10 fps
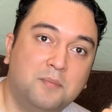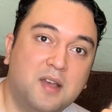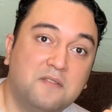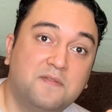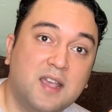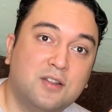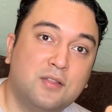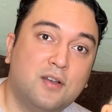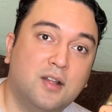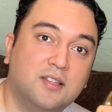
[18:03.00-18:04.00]
my final
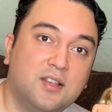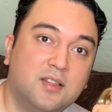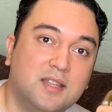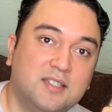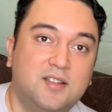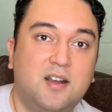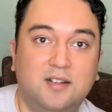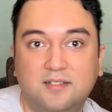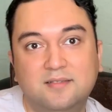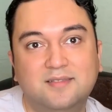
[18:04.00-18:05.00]
thoughts on this doll.
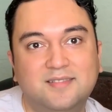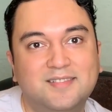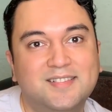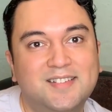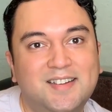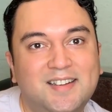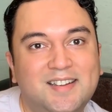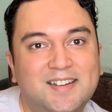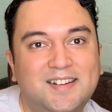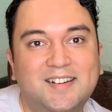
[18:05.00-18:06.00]

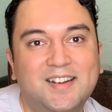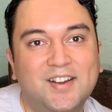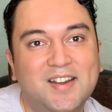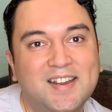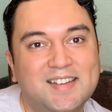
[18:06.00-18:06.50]
All right?